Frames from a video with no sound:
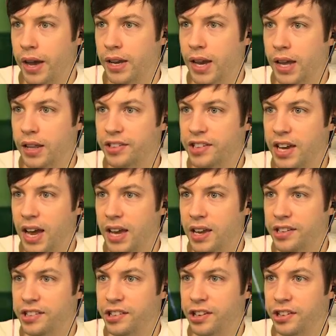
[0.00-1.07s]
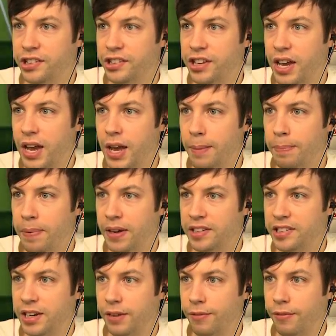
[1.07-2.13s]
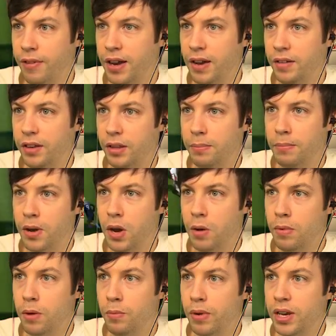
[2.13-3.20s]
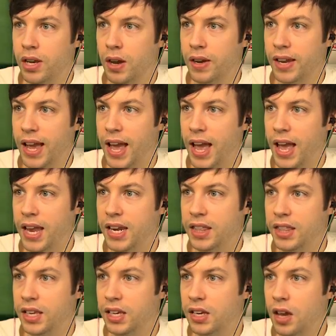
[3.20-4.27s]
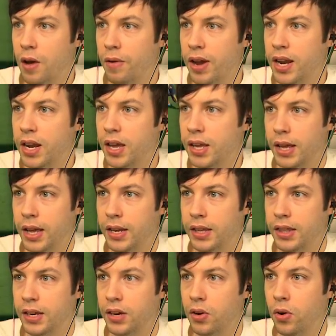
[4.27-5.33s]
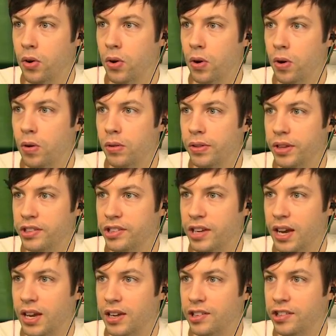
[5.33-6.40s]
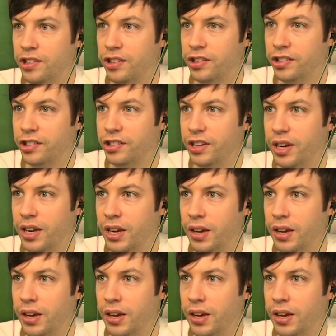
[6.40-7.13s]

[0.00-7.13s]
okay, this guy is just passing it around at the moment. We can't get anything going. Anything at all. This guy is just...